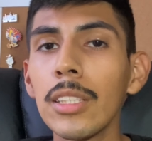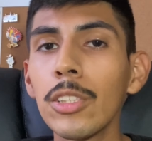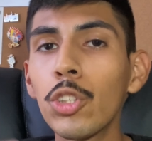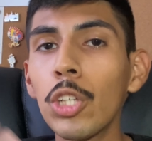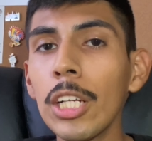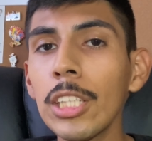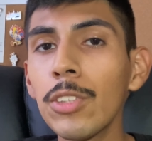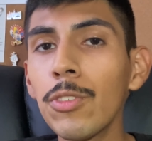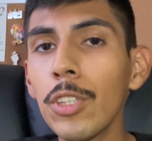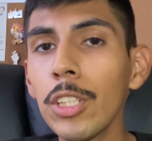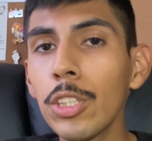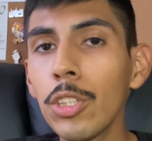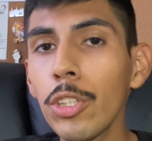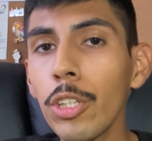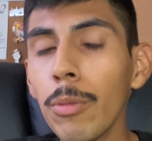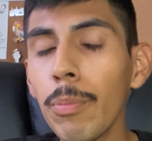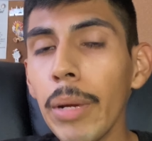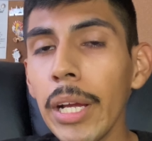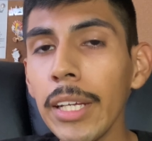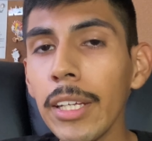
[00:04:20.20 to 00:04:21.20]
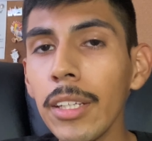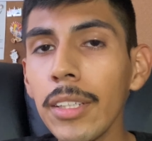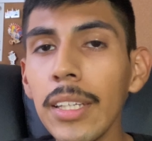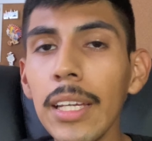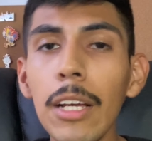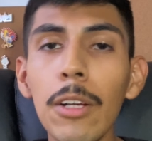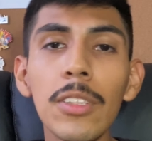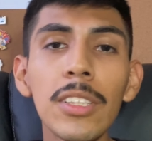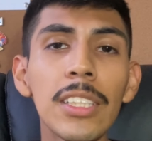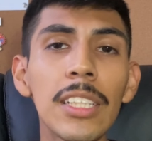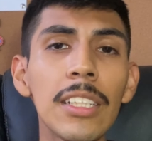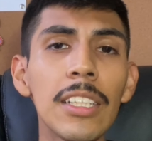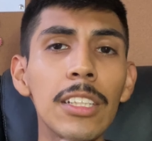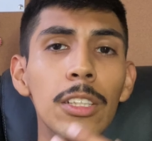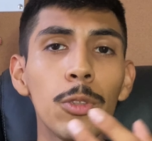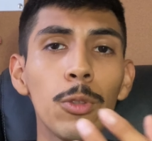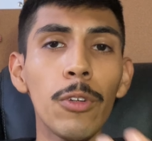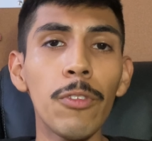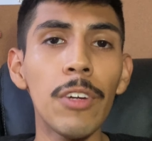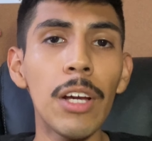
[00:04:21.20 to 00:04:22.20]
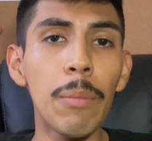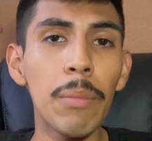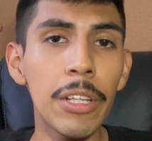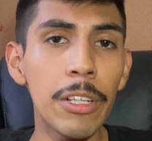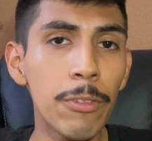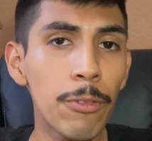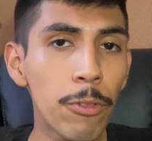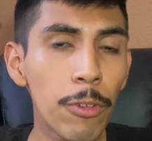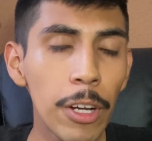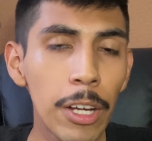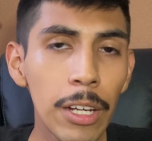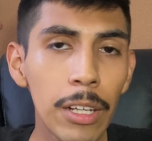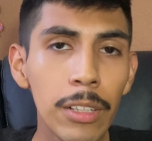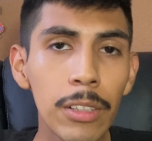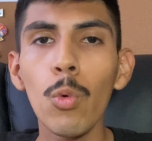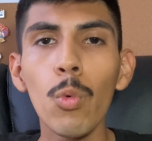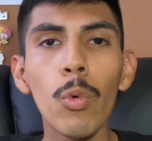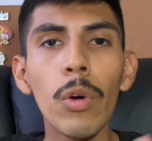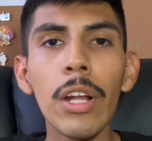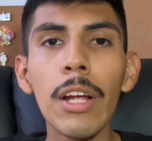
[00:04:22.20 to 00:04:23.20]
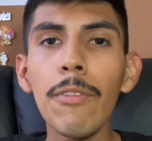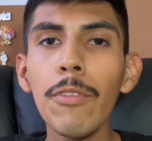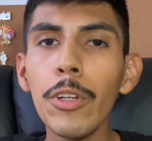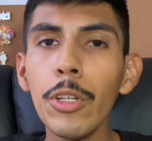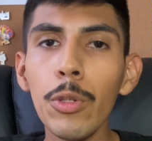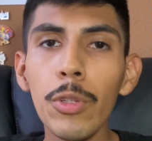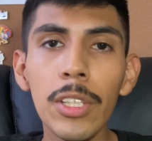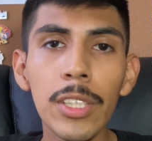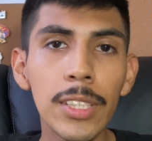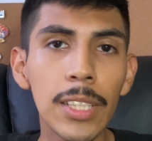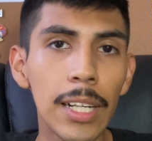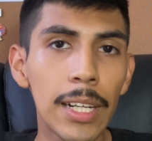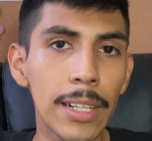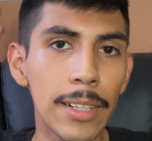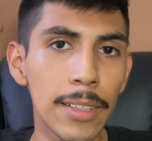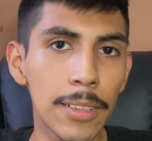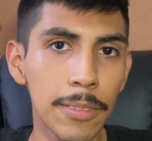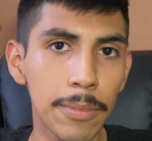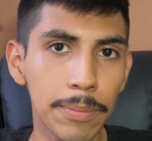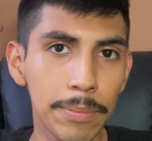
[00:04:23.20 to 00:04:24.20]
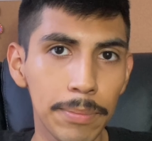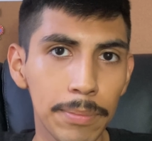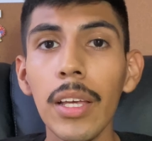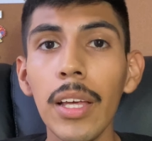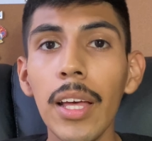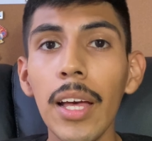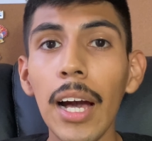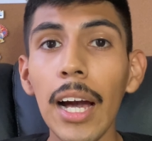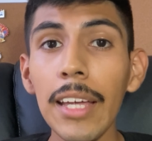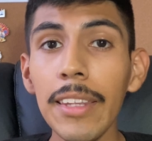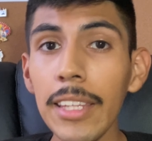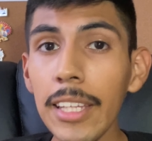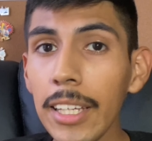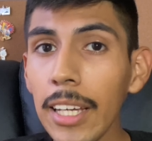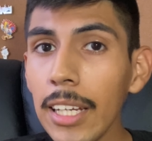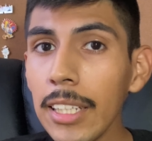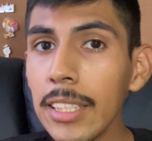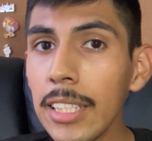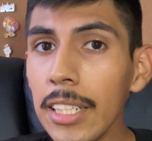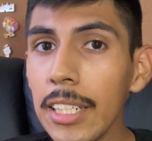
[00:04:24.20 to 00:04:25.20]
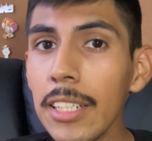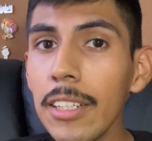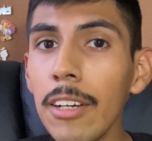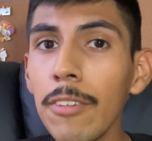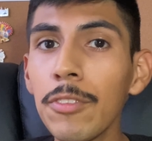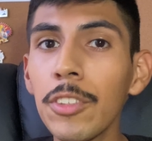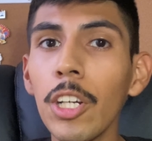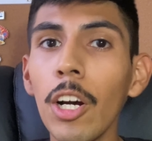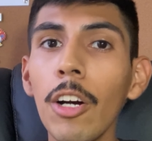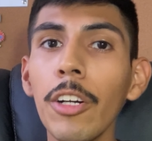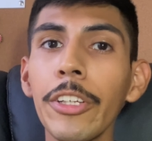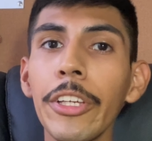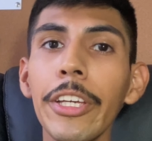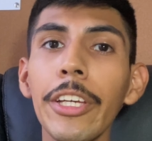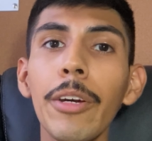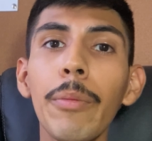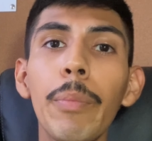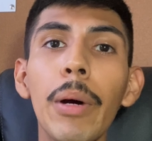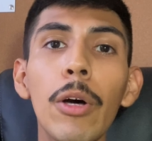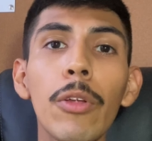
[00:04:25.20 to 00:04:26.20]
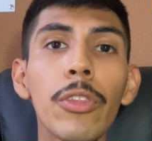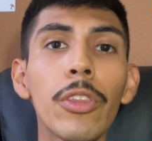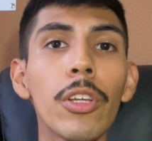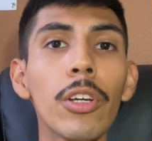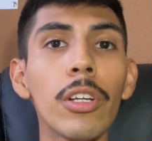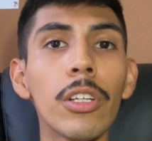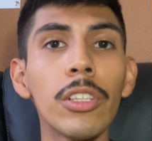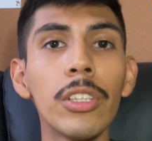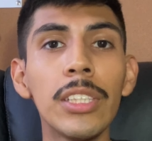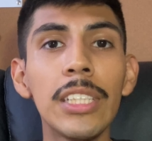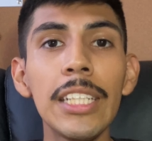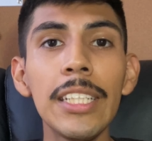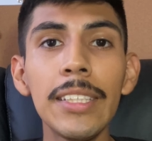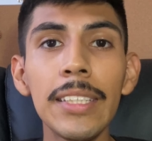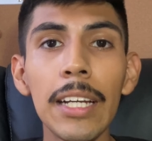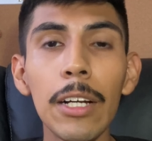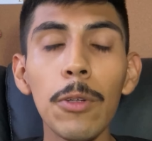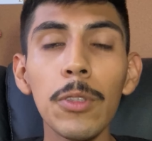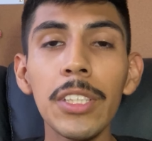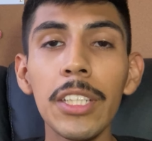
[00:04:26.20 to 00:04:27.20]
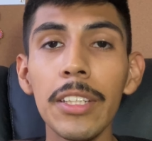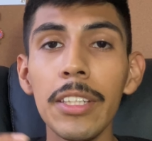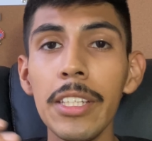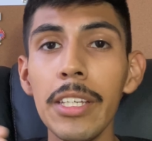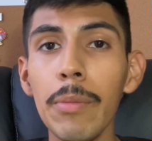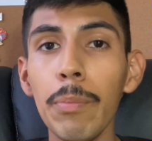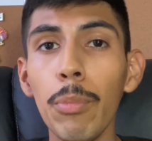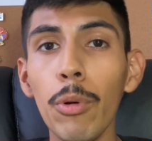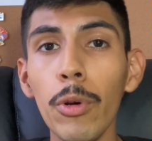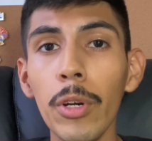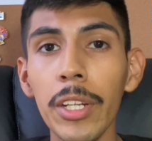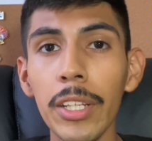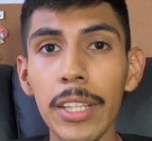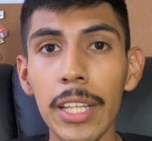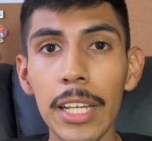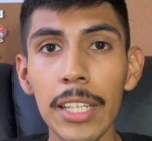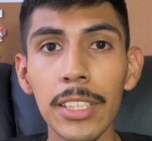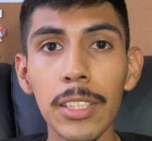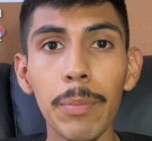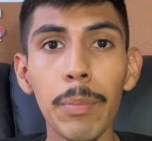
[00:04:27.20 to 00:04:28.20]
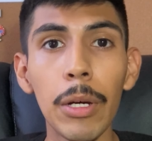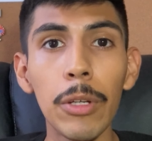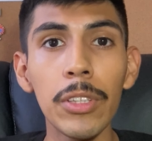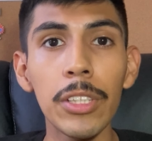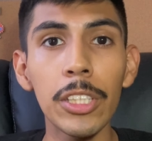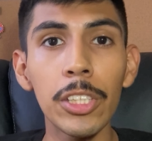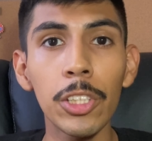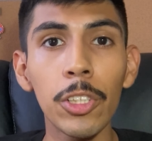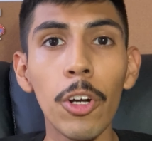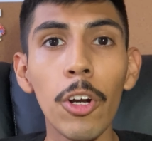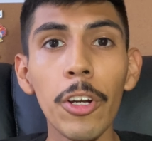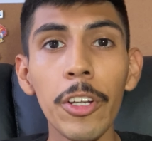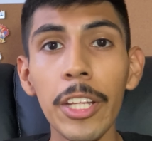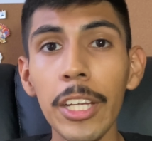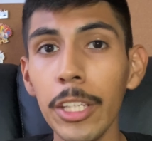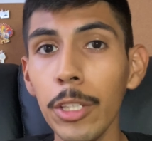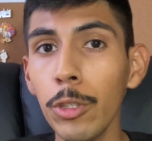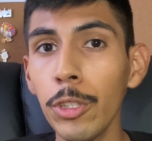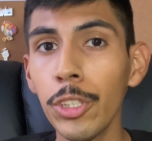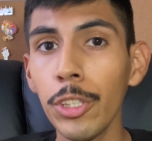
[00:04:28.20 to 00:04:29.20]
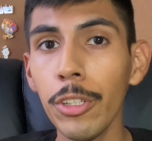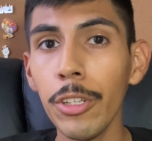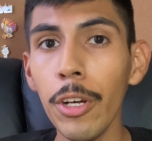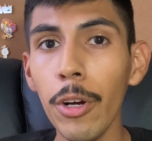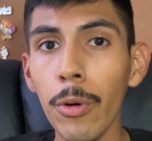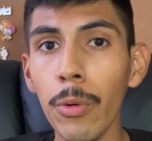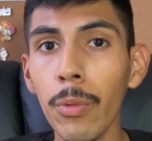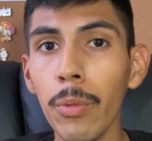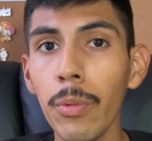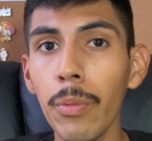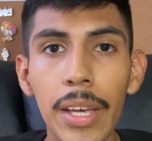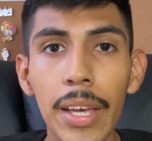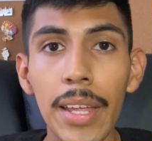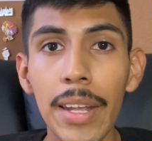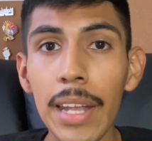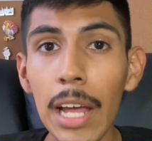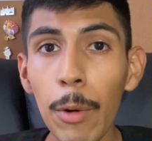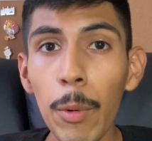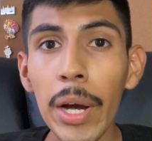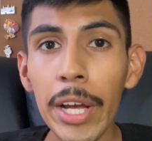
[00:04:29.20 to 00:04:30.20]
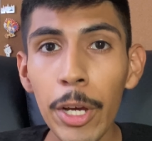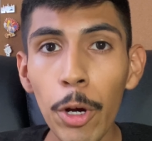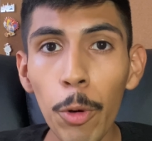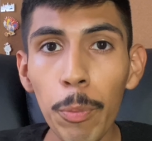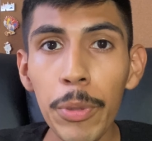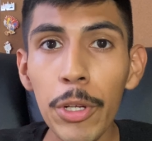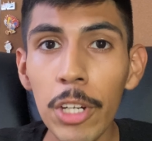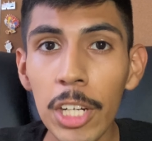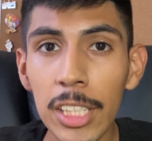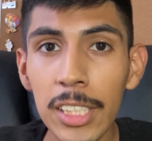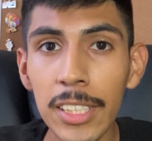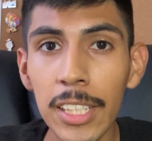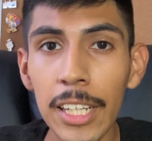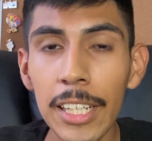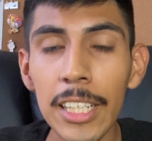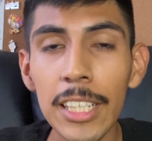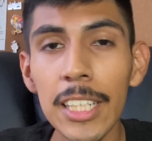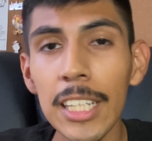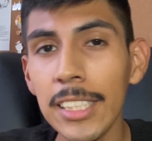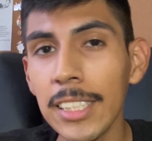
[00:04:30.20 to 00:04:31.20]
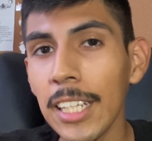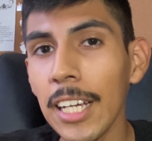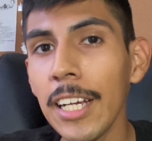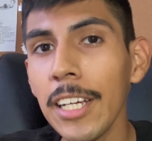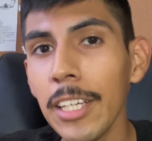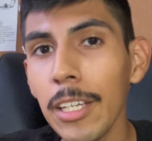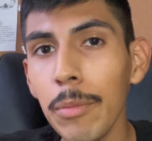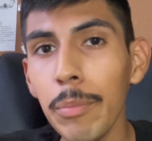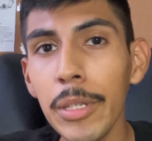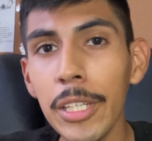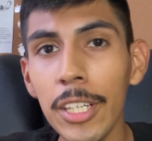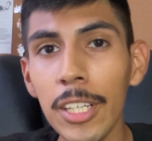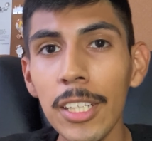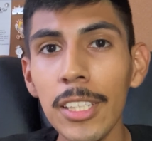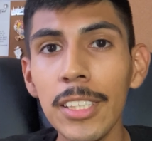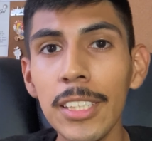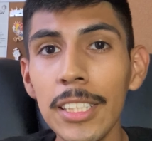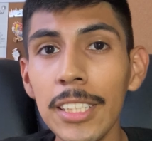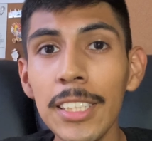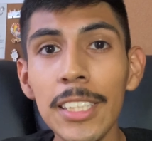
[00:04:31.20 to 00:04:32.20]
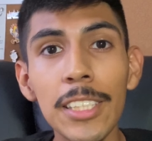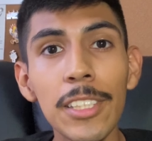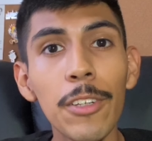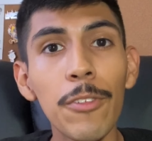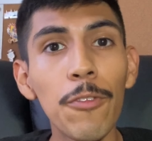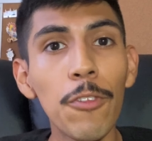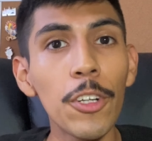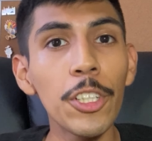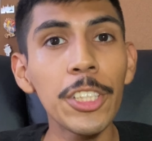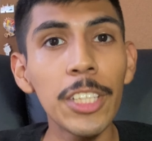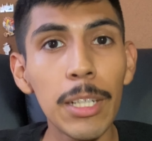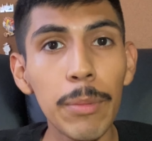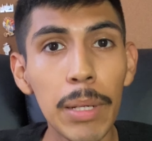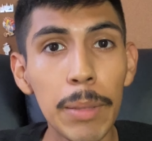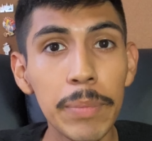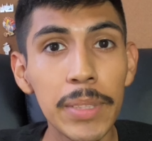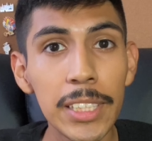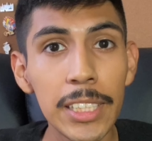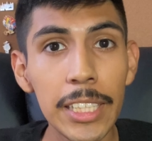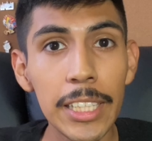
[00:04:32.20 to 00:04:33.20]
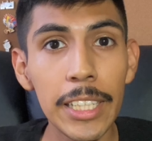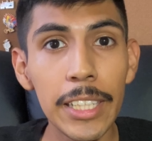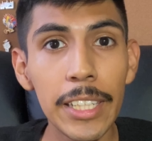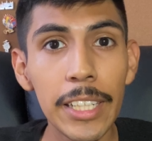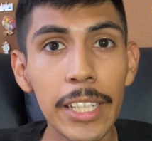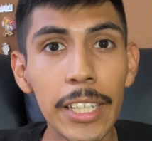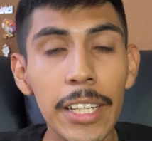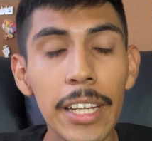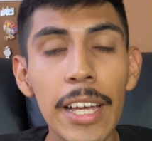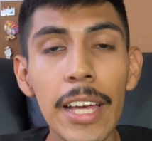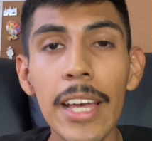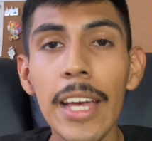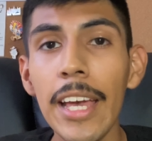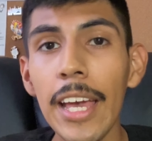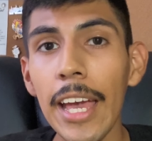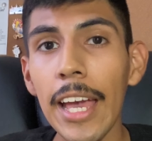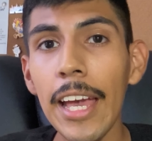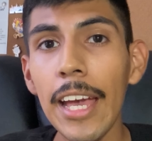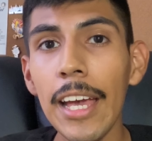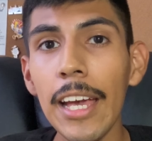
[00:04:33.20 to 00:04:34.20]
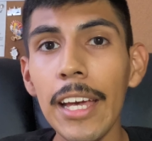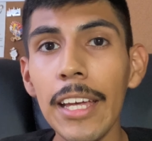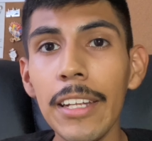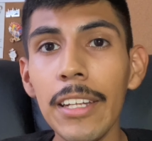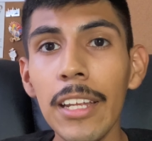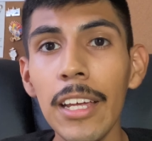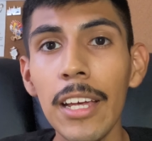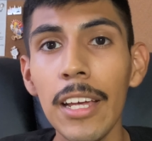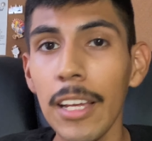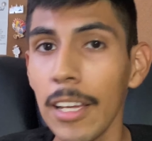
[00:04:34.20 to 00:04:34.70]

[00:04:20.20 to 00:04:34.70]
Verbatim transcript: Transfer it to your bank account, send it to a family friend, whatever you desire. I think I did enough talking about the details and the important things about this card that you should know. Now I hope you're excited as I am because this is the first time I'm seeing it and